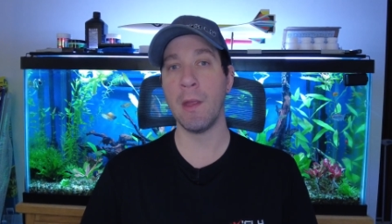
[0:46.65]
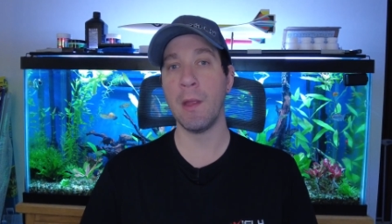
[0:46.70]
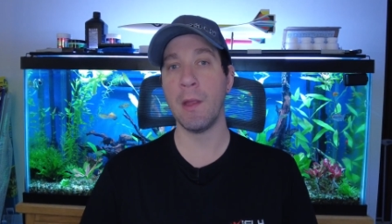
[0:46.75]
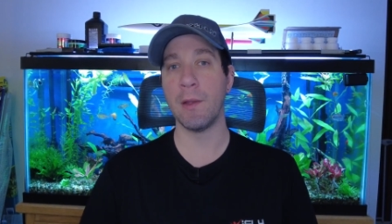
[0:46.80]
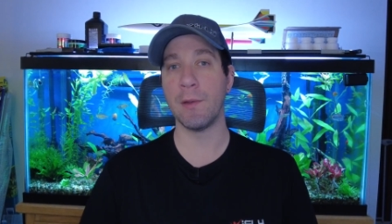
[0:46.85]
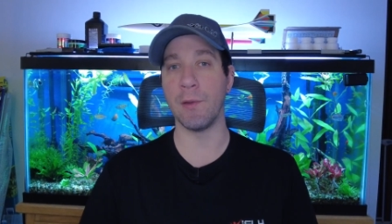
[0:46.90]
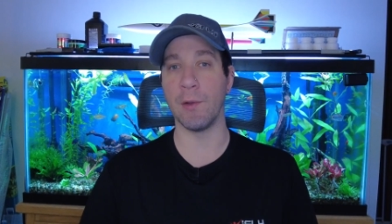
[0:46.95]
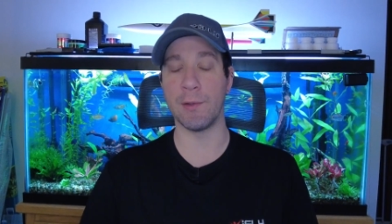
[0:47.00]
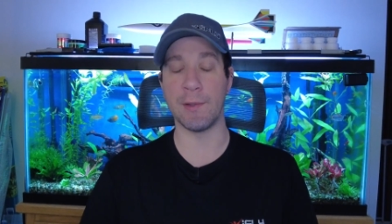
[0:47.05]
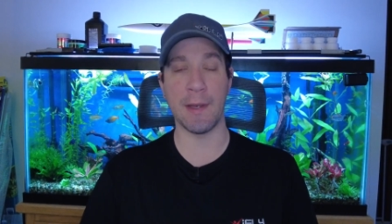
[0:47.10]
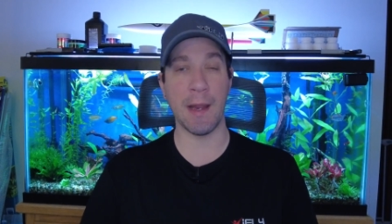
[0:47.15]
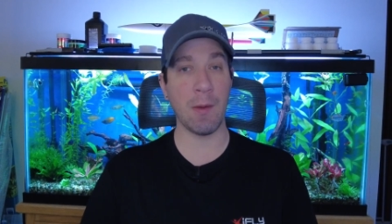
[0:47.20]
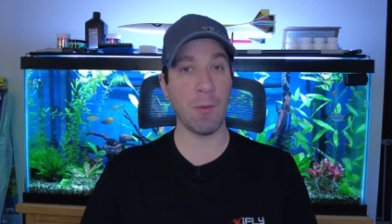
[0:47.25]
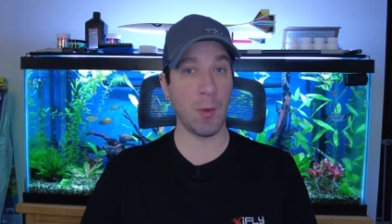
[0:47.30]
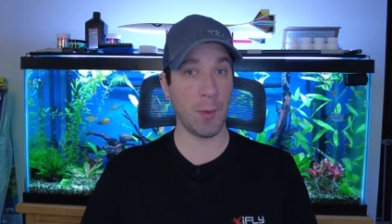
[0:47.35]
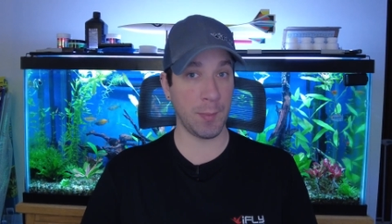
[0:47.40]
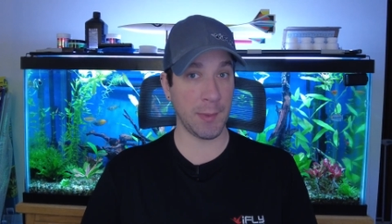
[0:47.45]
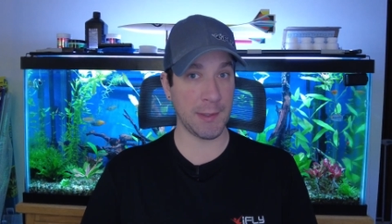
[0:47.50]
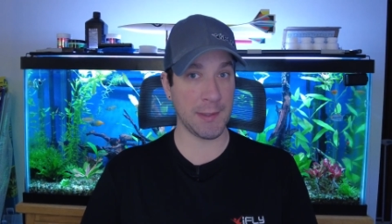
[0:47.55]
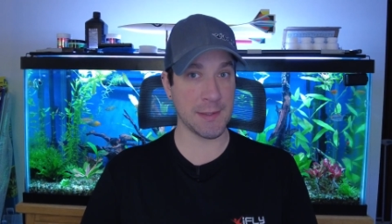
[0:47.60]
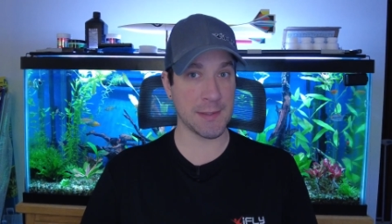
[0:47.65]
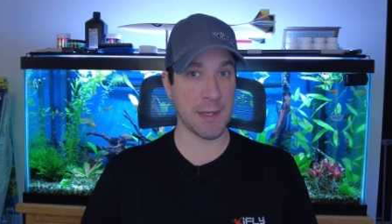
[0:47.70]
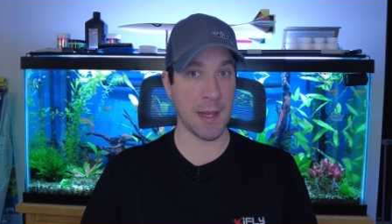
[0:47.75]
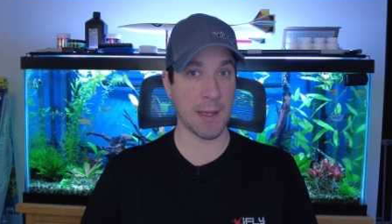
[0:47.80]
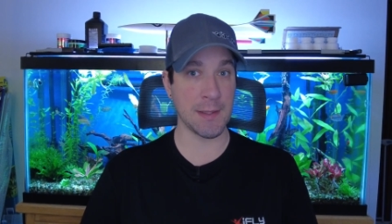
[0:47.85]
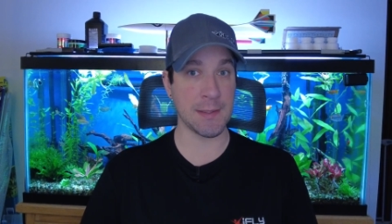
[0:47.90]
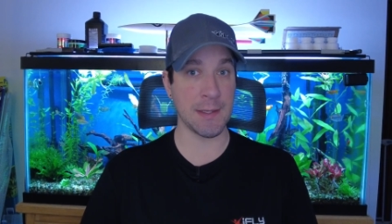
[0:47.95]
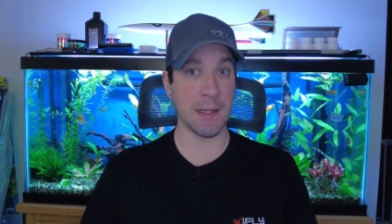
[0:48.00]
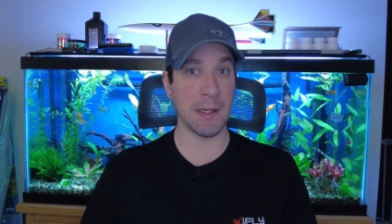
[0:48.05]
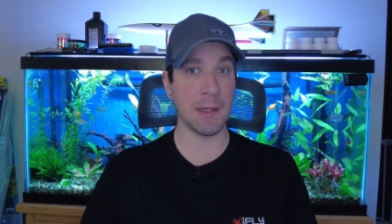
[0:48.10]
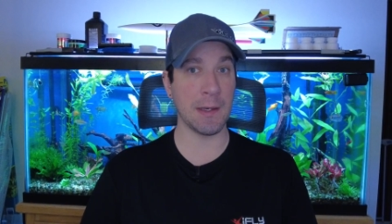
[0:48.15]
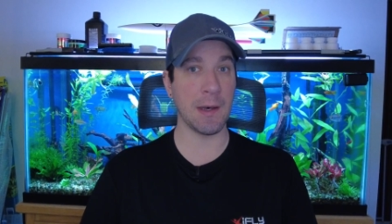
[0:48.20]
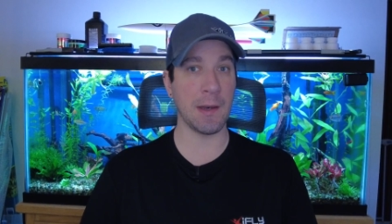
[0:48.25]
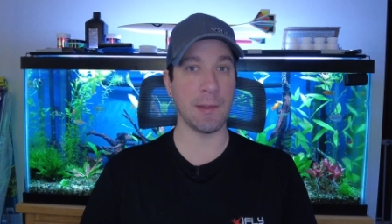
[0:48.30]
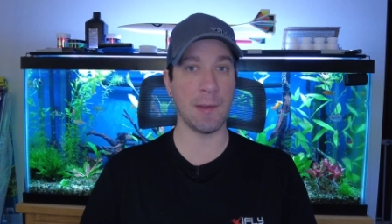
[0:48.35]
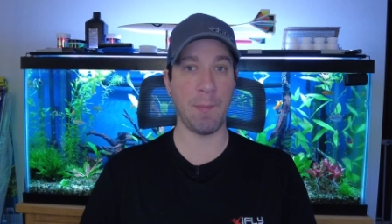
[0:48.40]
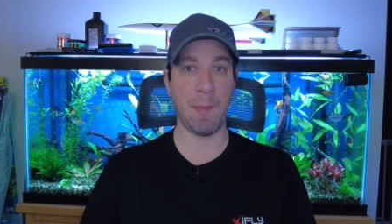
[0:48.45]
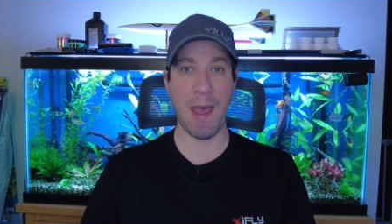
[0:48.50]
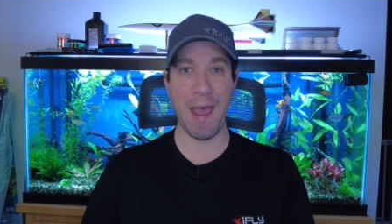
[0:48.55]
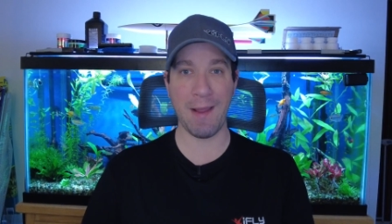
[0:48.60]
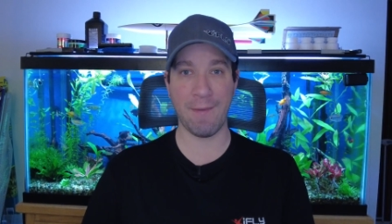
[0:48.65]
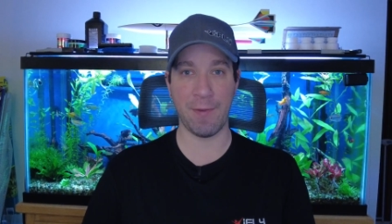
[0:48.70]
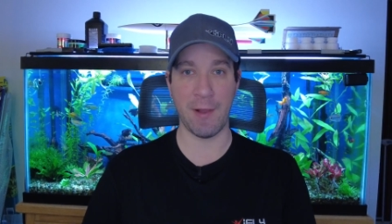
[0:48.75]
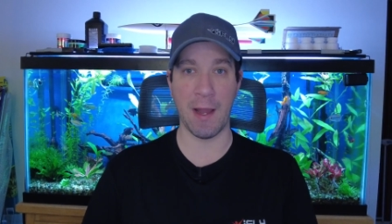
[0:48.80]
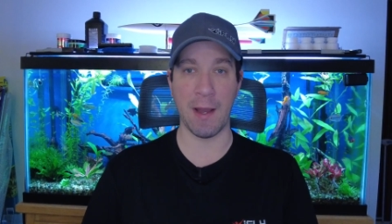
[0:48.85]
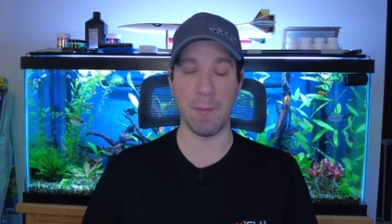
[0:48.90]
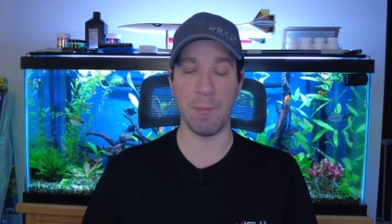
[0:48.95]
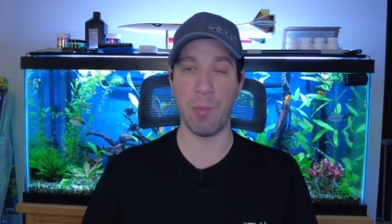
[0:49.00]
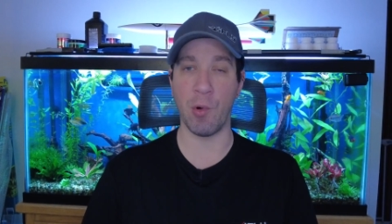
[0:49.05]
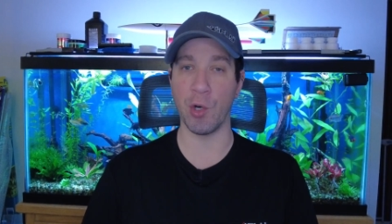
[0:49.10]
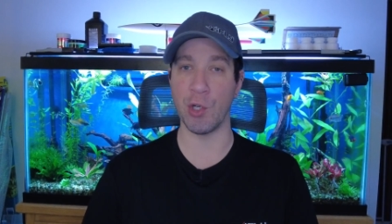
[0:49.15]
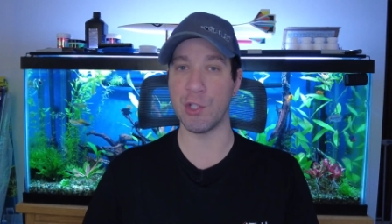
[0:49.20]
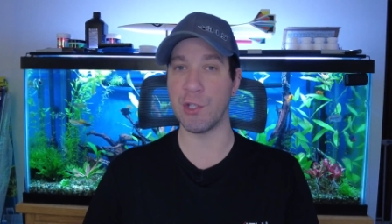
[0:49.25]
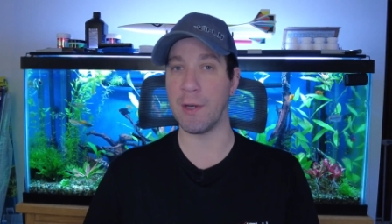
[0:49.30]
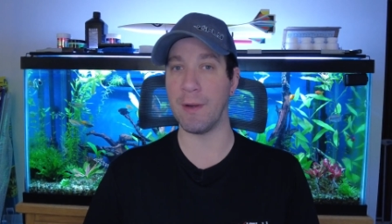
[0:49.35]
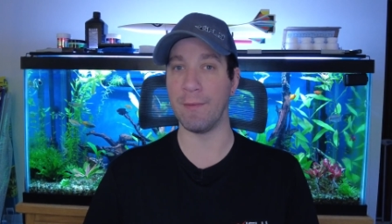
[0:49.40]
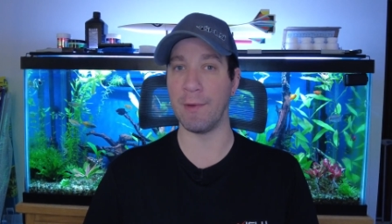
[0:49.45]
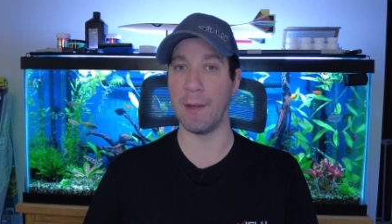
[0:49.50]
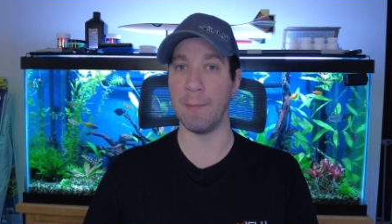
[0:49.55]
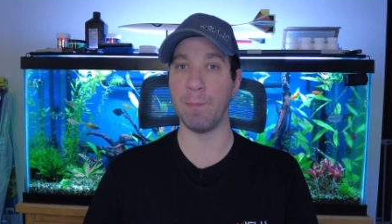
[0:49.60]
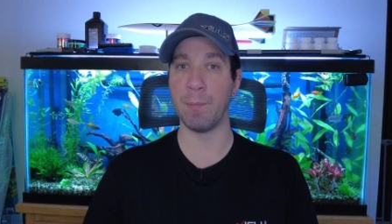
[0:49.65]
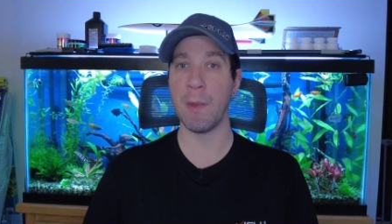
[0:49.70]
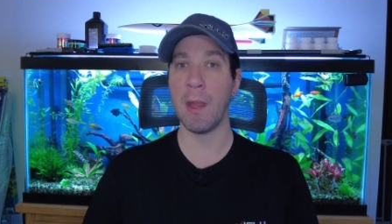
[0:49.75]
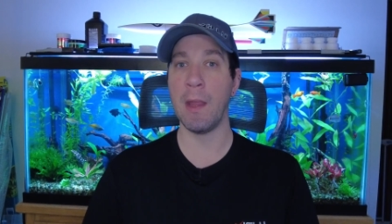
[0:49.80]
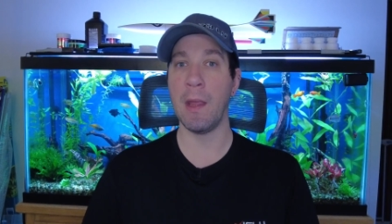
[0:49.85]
So today we'll be discussing the backflying portion of it.